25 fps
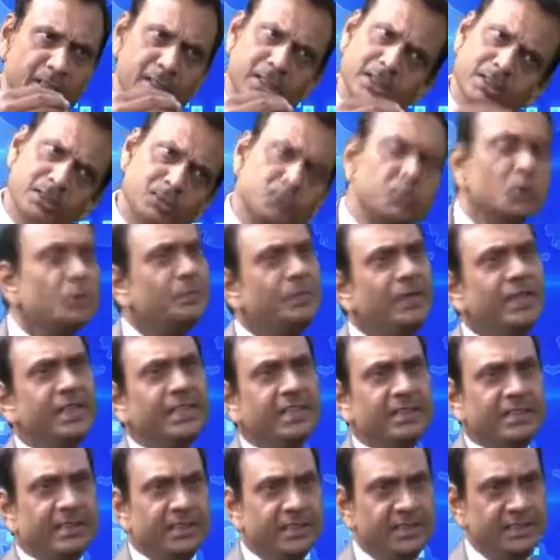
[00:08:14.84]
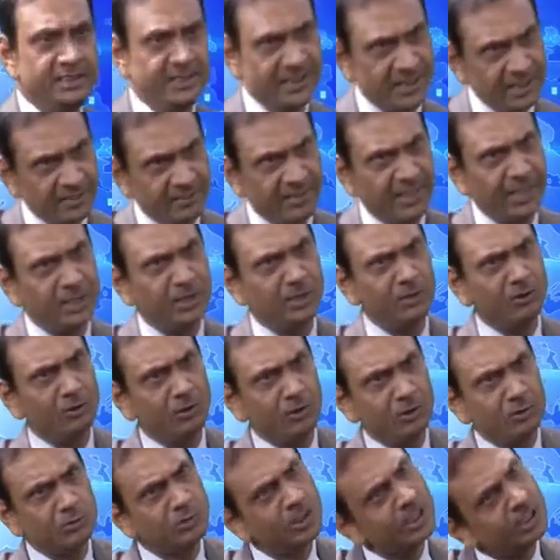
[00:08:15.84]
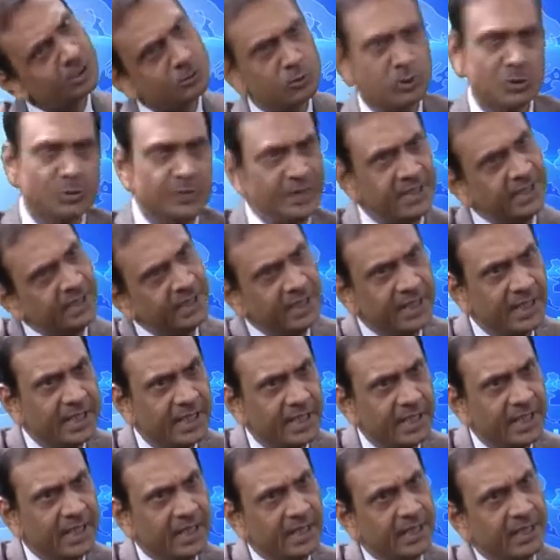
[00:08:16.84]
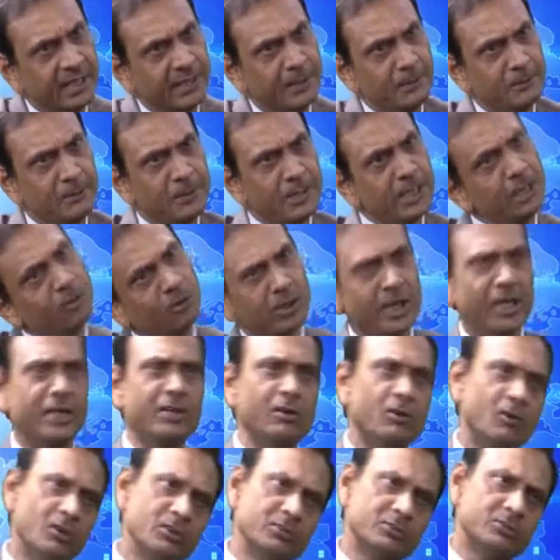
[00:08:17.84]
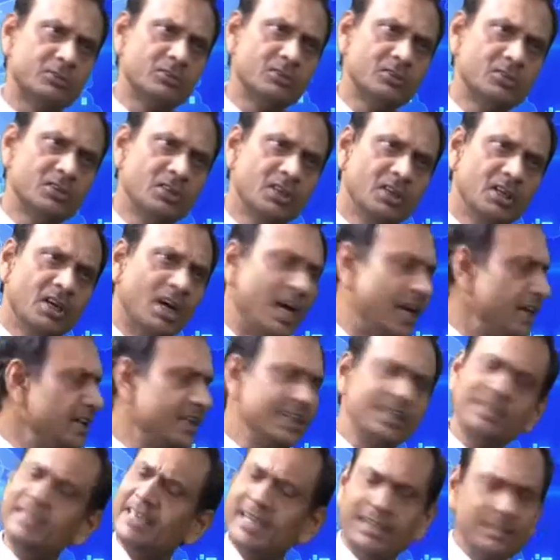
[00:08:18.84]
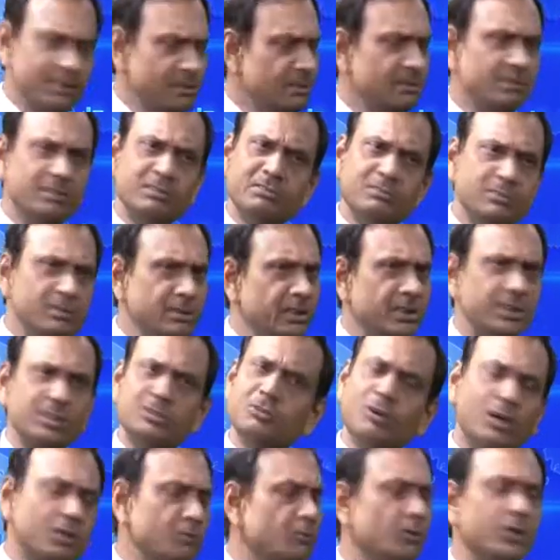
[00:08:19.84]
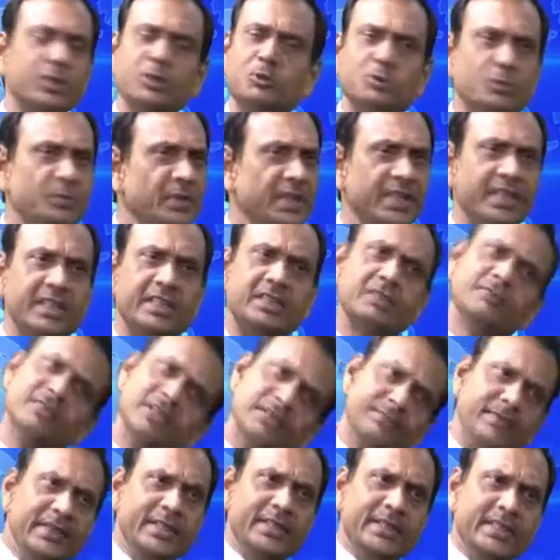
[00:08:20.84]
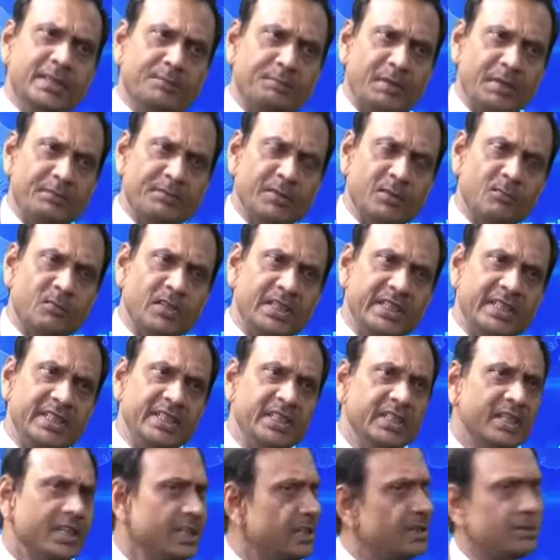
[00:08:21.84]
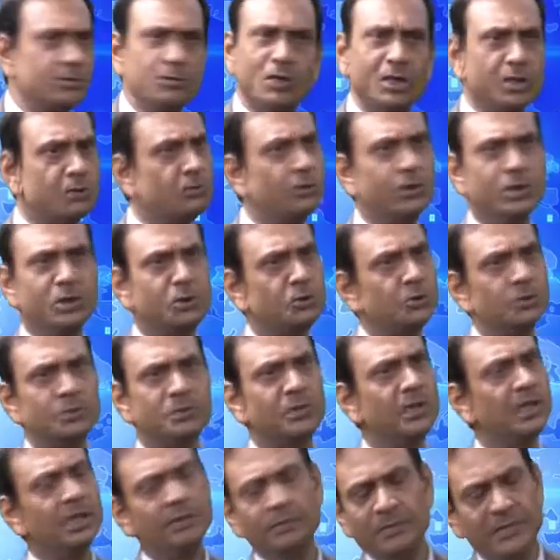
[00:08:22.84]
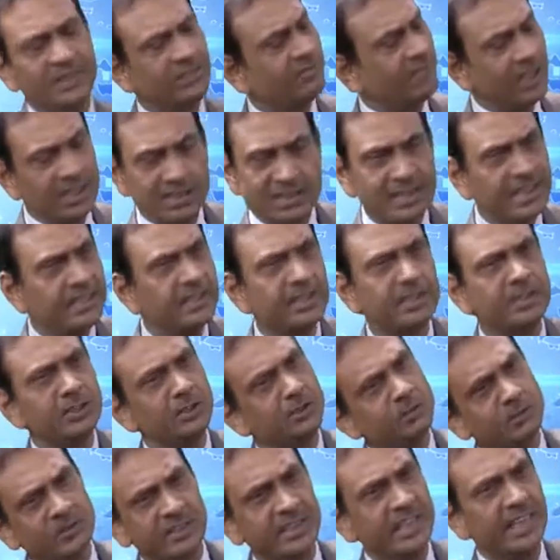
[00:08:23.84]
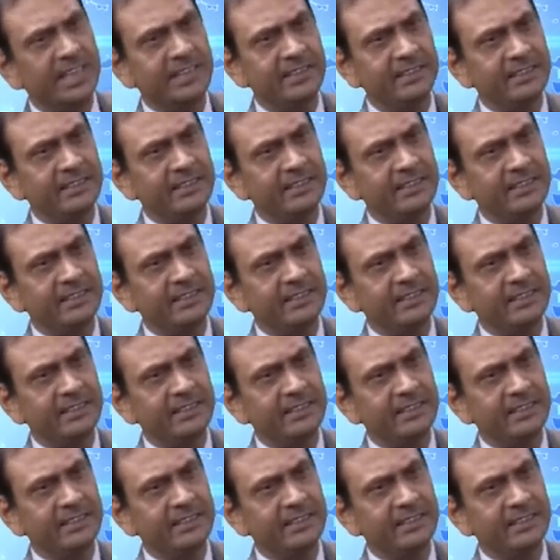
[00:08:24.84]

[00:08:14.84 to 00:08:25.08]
should be generated also and should be allocated also. Until that, it is not going to be, it will be in the paper only, it is not going to be translated into reality.